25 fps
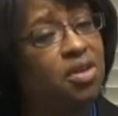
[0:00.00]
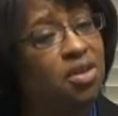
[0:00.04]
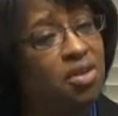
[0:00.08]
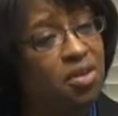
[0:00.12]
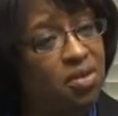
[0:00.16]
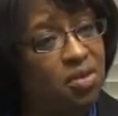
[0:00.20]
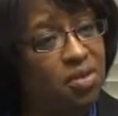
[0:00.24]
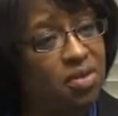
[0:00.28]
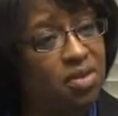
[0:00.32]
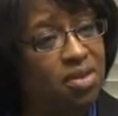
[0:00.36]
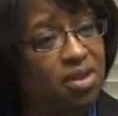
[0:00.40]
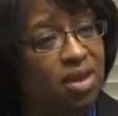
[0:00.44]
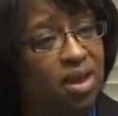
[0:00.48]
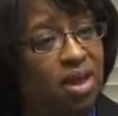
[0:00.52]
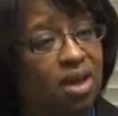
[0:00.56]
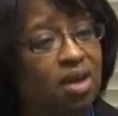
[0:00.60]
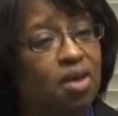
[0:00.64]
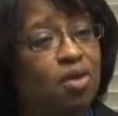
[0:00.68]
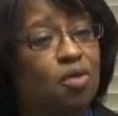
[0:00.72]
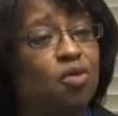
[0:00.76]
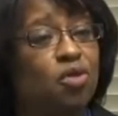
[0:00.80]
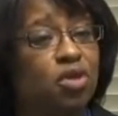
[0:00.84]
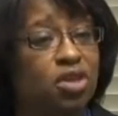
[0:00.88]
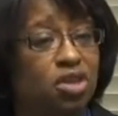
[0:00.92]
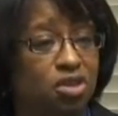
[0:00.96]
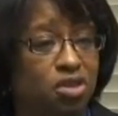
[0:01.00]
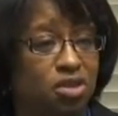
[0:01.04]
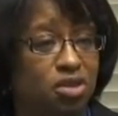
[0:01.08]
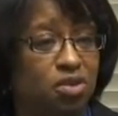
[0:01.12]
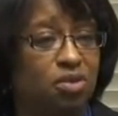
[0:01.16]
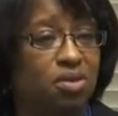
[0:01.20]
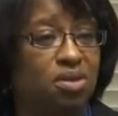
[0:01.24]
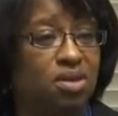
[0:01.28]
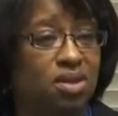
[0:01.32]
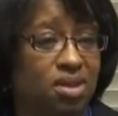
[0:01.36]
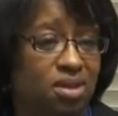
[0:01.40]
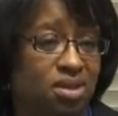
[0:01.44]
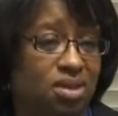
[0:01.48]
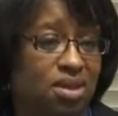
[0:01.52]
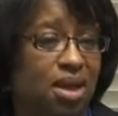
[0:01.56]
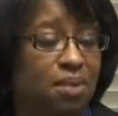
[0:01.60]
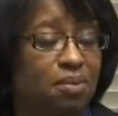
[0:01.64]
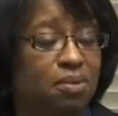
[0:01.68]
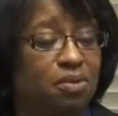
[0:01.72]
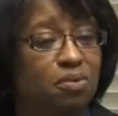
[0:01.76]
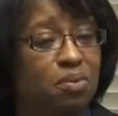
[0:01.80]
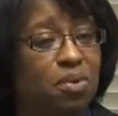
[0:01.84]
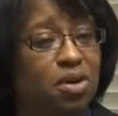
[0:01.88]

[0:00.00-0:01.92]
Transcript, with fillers: you think would suit this type of